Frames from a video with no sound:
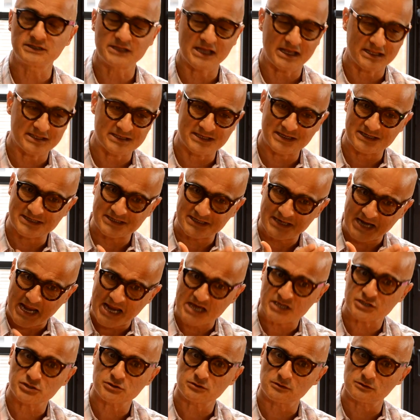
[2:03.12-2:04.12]
that the
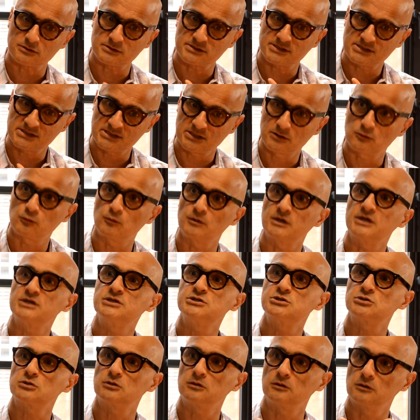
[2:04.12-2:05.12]
rational,
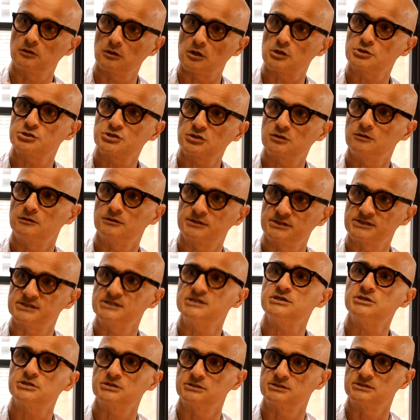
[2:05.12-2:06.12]
sequential, logical
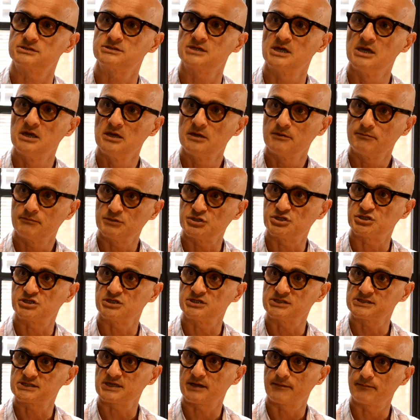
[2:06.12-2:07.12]
decisions
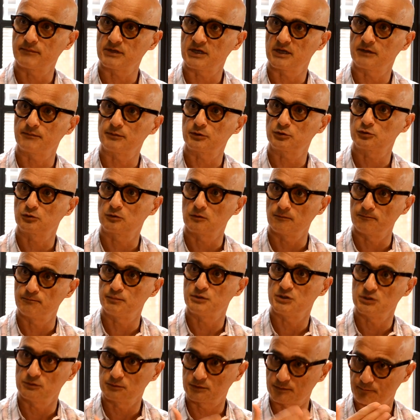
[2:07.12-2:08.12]
machines can be able to
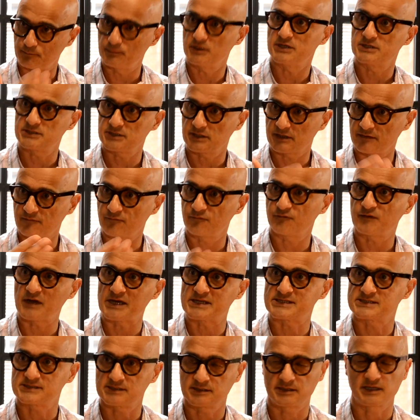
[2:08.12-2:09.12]
compute better and
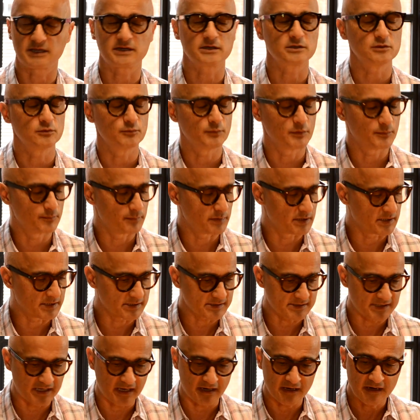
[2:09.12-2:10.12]
faster than human
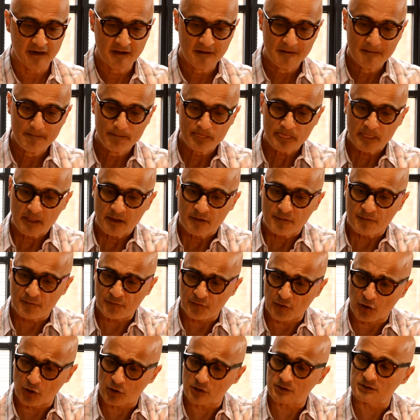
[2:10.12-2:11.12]
beings are. Uh,
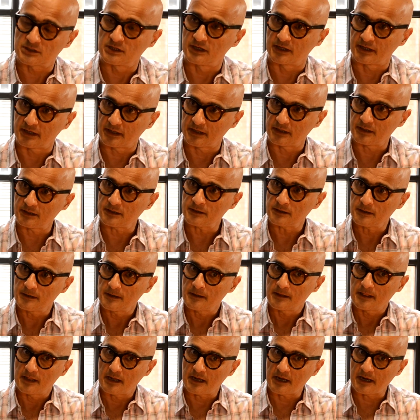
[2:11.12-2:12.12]
thirdly,
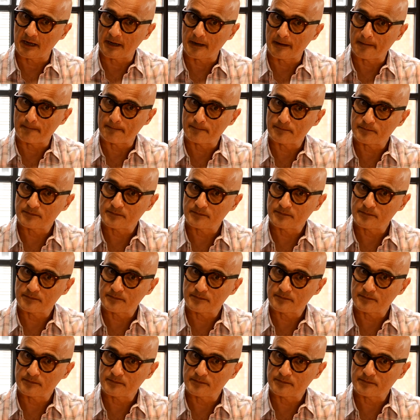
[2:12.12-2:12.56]
uh,